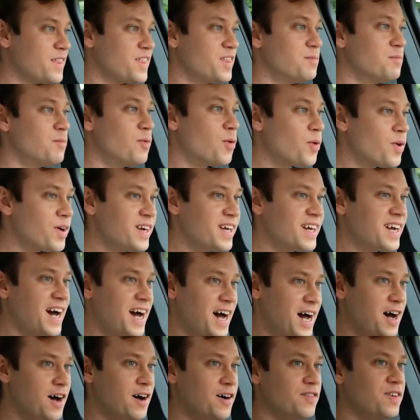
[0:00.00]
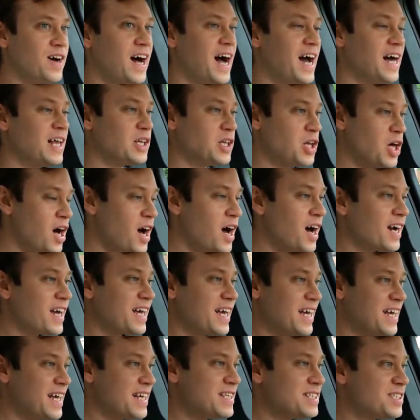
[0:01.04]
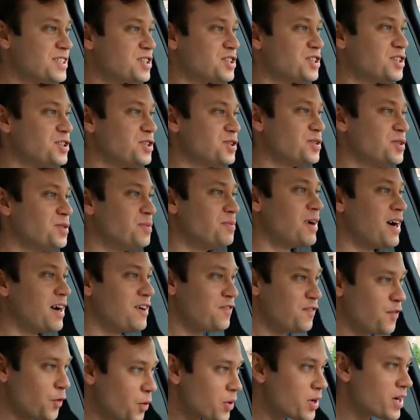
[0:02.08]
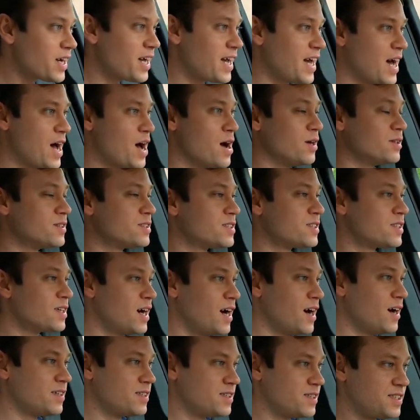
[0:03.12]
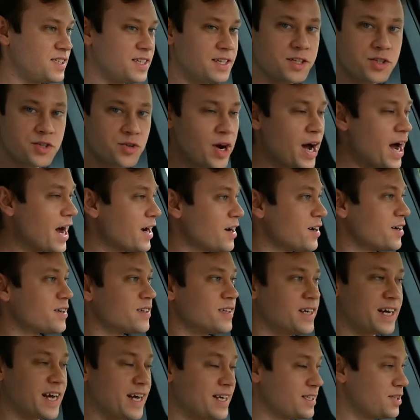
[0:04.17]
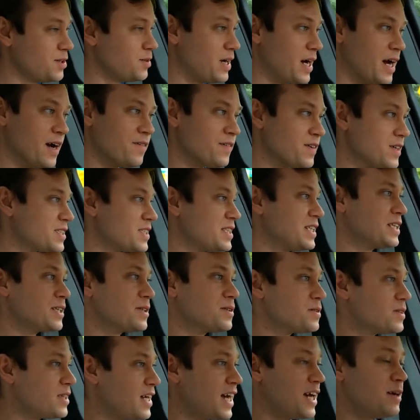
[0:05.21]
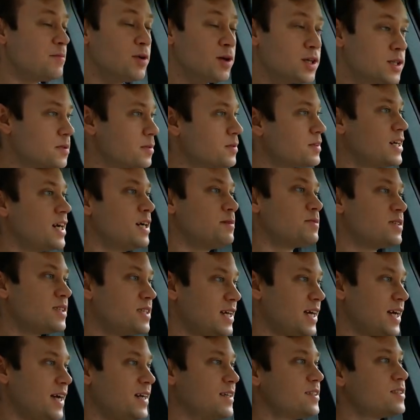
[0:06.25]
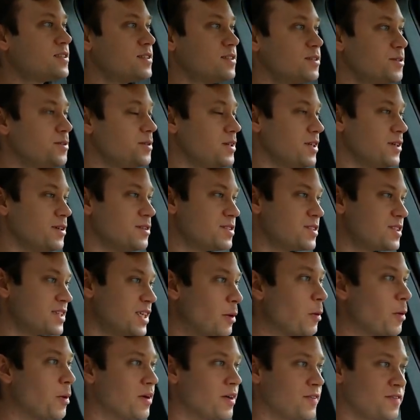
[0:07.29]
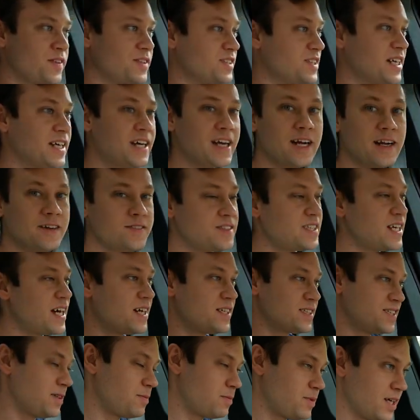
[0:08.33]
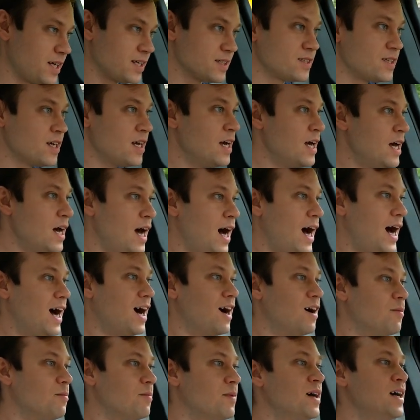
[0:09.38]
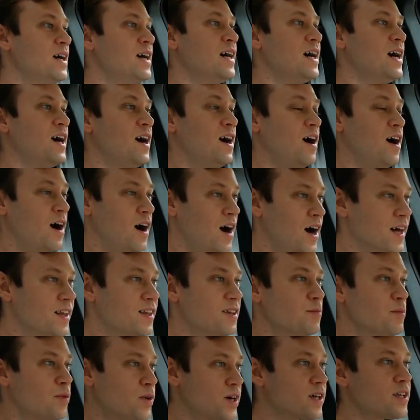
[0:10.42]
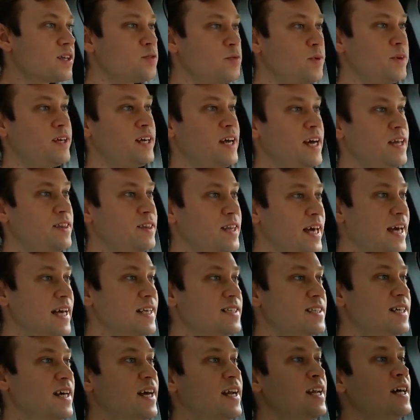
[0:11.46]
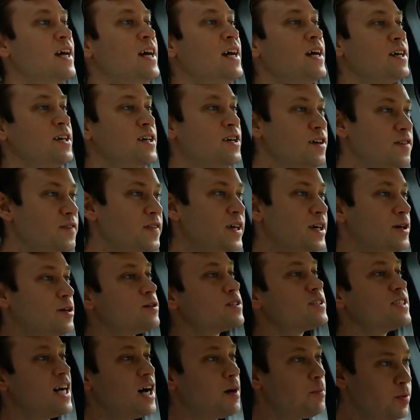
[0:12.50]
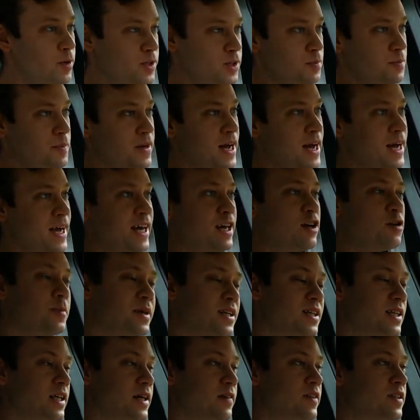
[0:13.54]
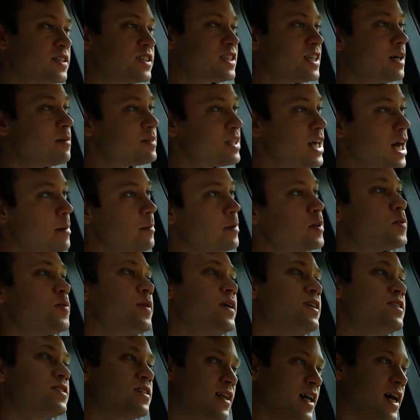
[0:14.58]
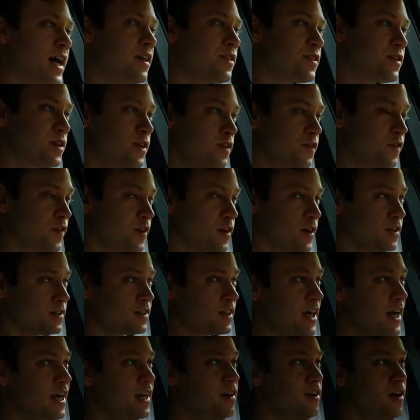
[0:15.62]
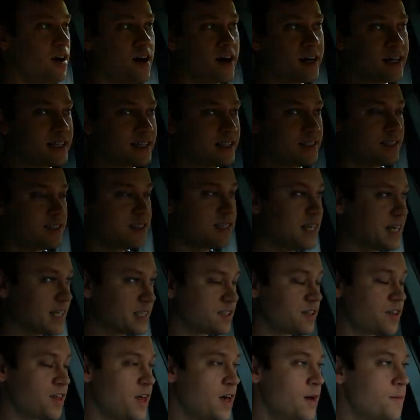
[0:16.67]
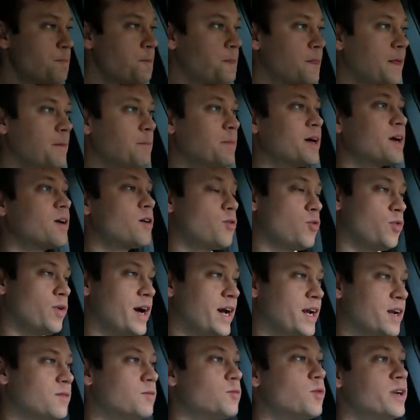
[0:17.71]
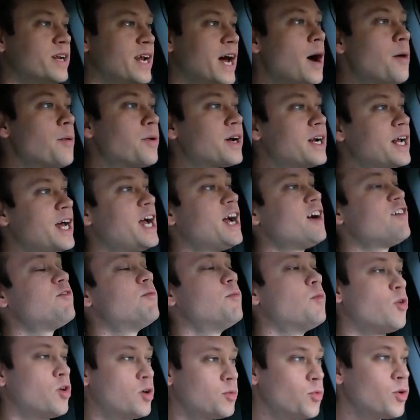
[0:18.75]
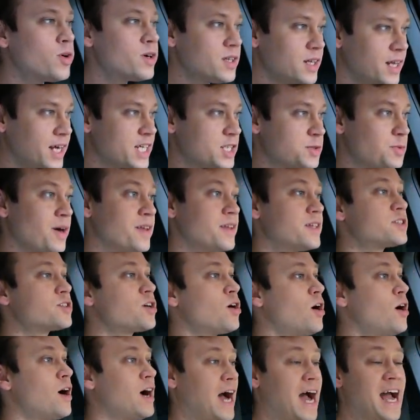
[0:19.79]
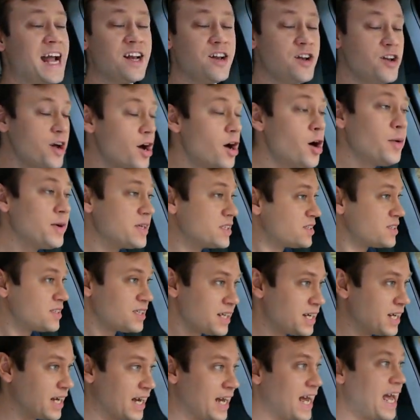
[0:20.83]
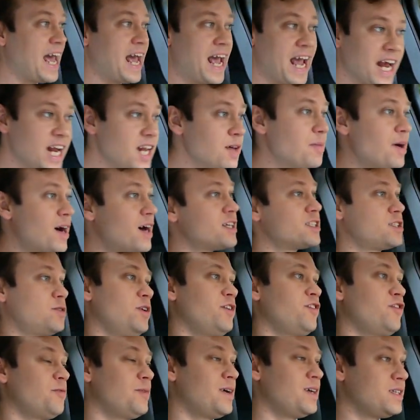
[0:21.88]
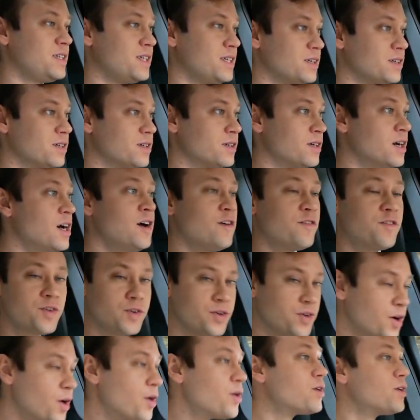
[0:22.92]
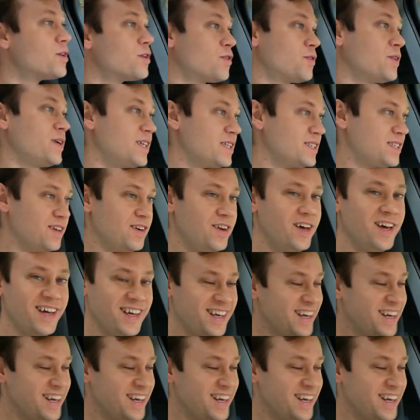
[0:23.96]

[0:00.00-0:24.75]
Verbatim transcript: the morning of, I log into my Ford account uh, to see the tracker, like I do every single day, multiple times a day, to, you know, see what, if there's any kind of status updates. Um, on the morning of the 28th, it said, Your vehicle is now pushed back. It'll be delivered sometime between July 31st and August 6th. I'm like, great. Well, now we're going to have more and more delays while this car I know is sitting 80 miles away from my dealer for no good reason,